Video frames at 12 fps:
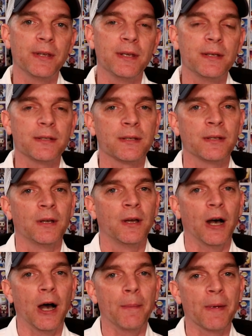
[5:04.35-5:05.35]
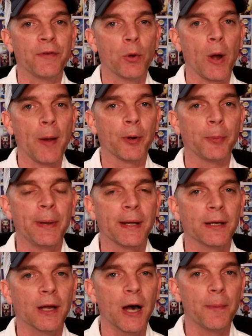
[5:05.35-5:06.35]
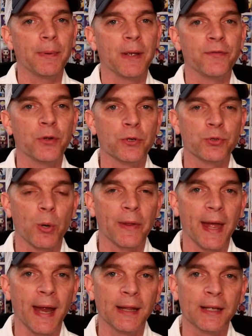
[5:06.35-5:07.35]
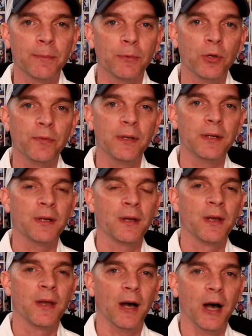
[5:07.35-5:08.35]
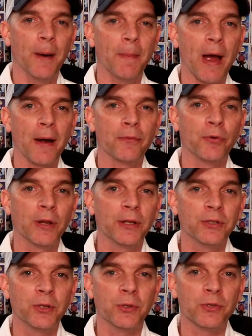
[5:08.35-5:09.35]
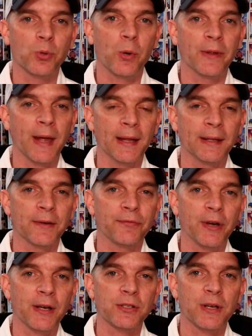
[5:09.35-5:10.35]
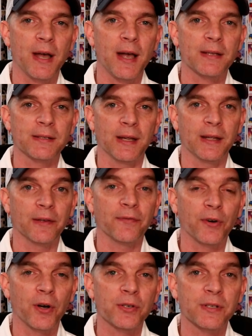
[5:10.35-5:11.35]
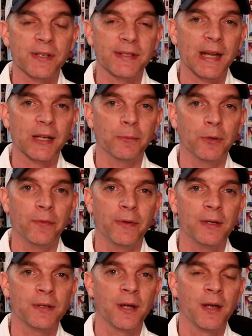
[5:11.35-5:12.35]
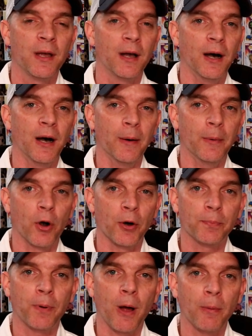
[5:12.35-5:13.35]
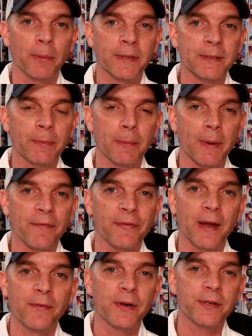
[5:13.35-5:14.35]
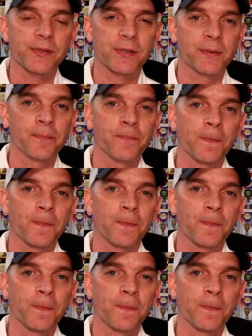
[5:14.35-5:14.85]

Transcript: these. If you were able to pick it up, if you enjoy the Alien movie. I really do enjoy the Alien franchise, and the first and second movie are probably some of my favorites.